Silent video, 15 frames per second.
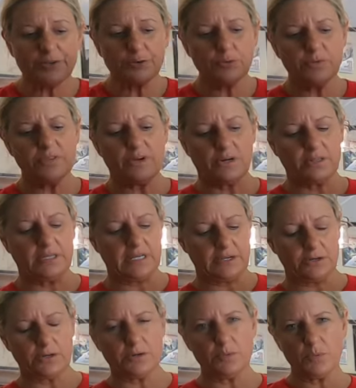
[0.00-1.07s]
do with our
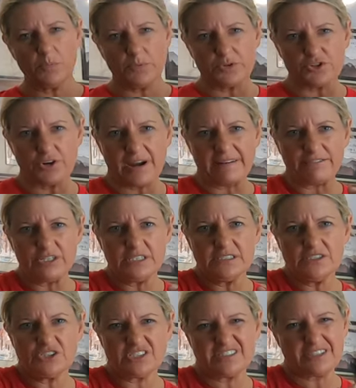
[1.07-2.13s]
liquor when we're
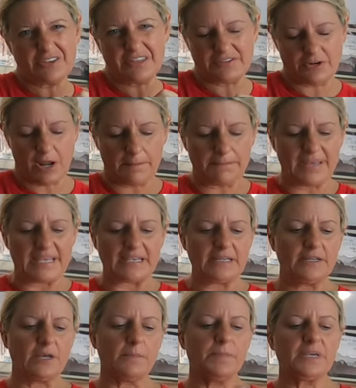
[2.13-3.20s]
traveling, just so they're not
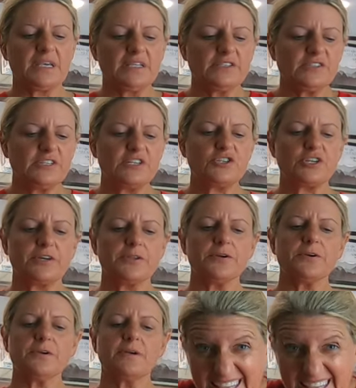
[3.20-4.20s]
banging up against each other,